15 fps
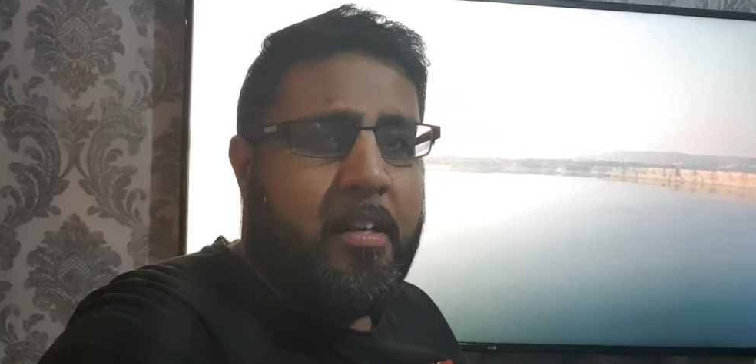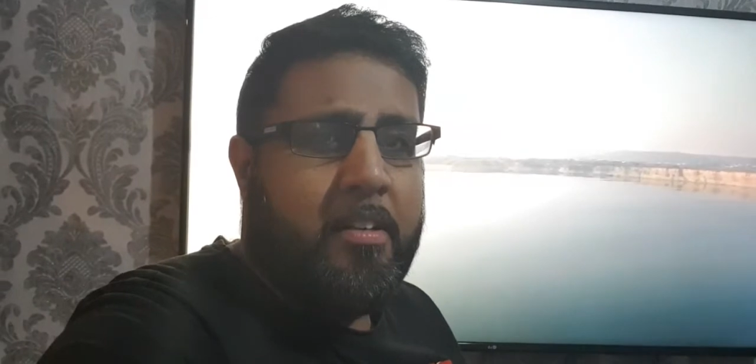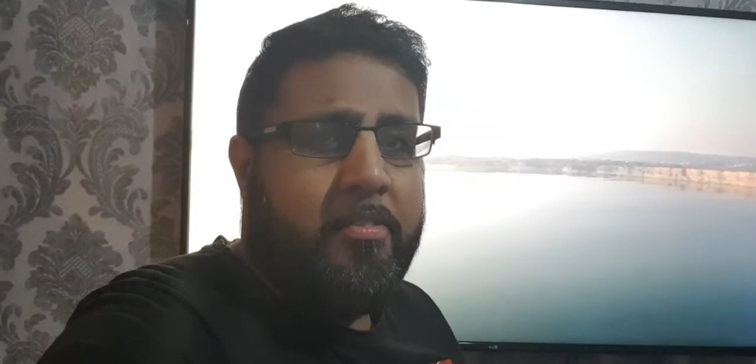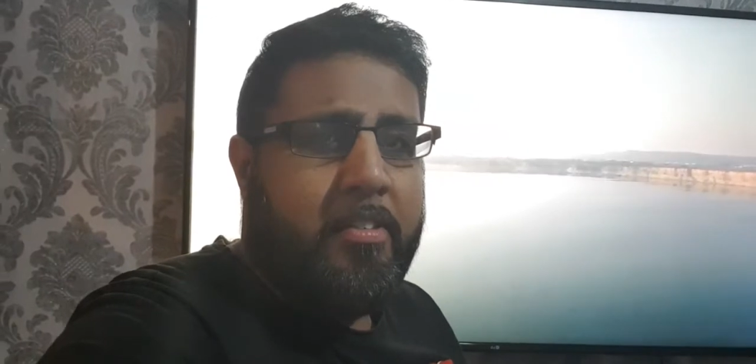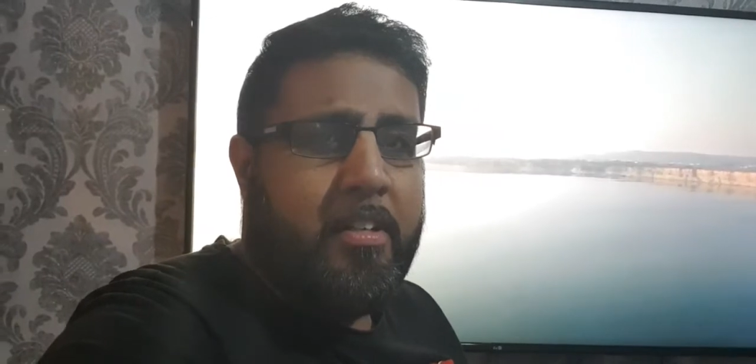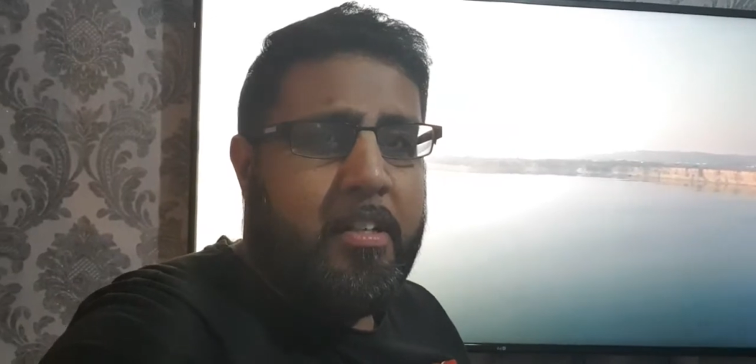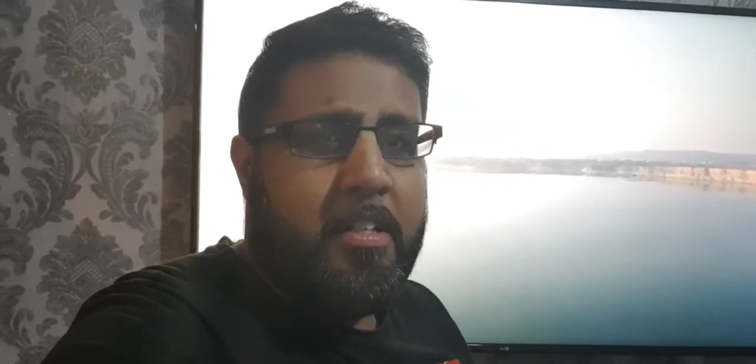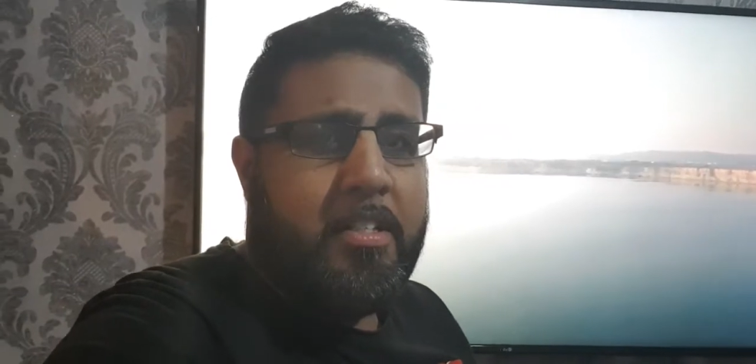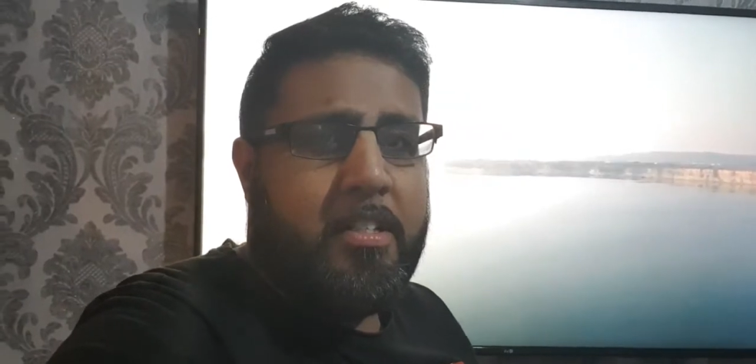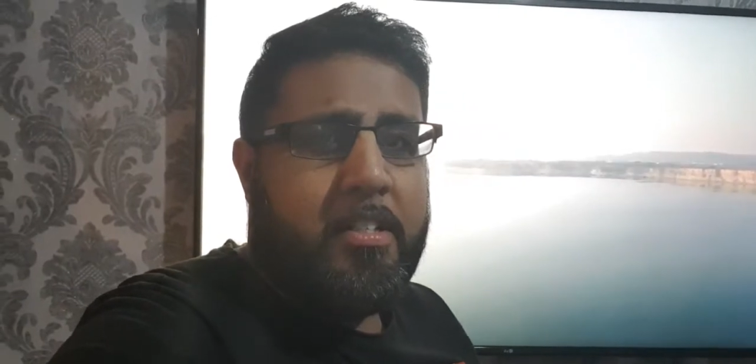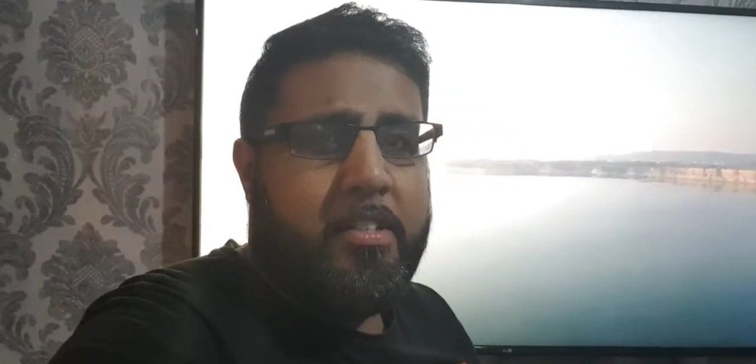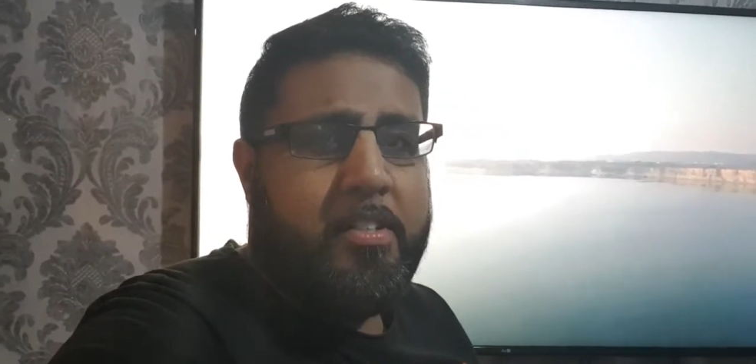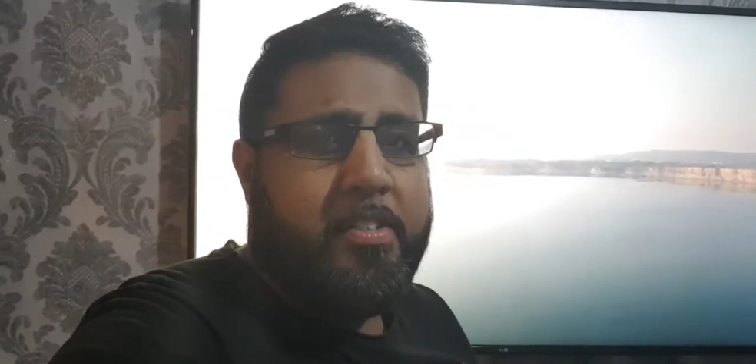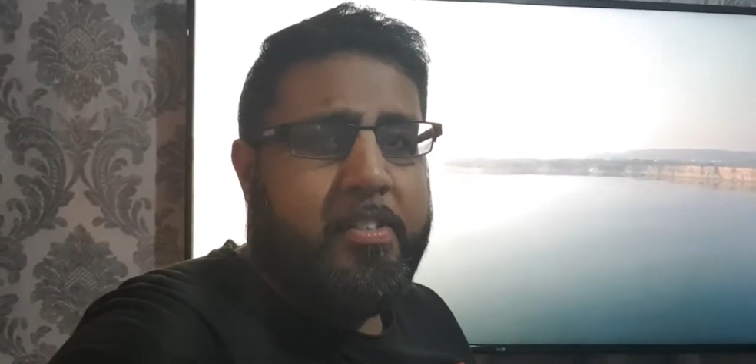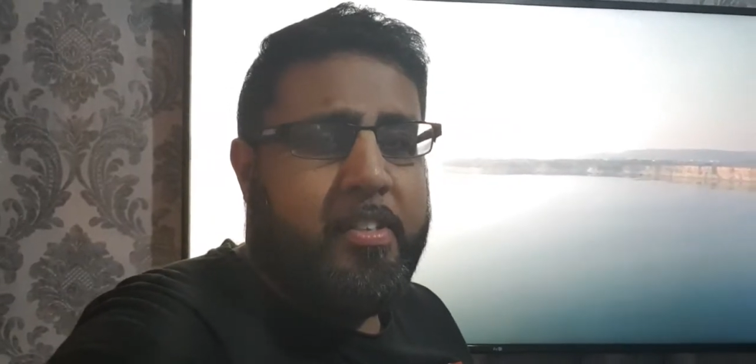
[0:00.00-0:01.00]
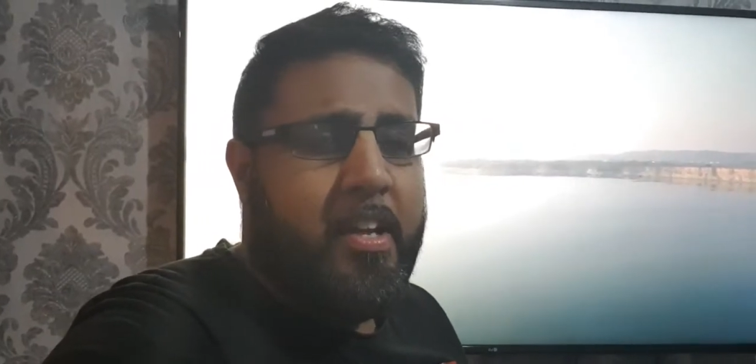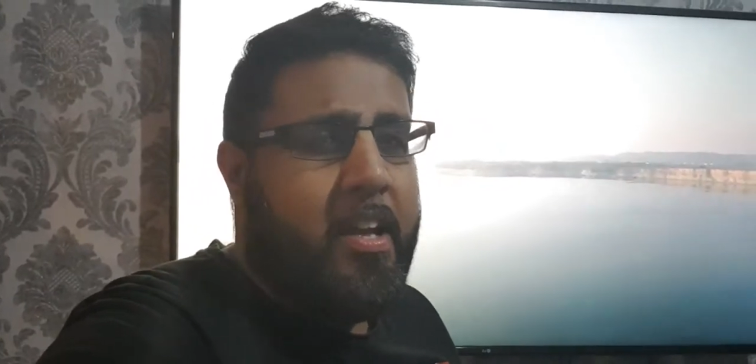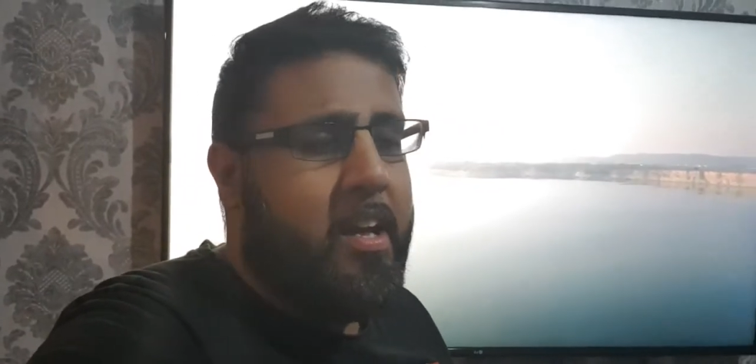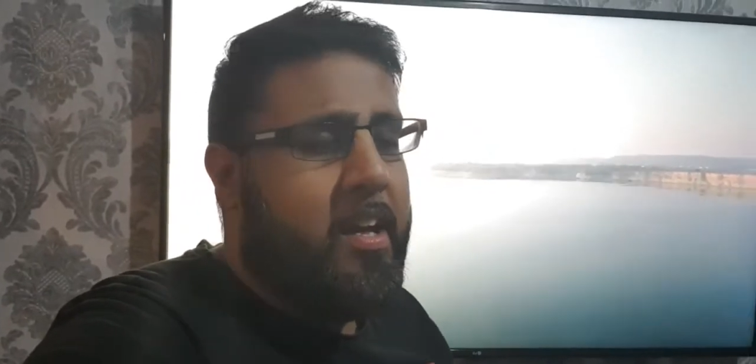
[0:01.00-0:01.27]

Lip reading: are religious,